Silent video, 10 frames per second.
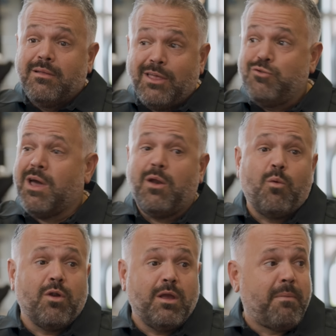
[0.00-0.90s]
like you got to
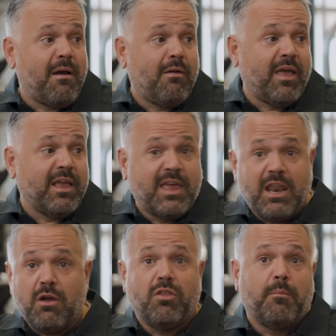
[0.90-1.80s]
worry about like
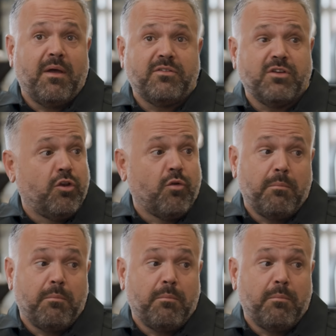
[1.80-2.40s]
getting on the bus and you're a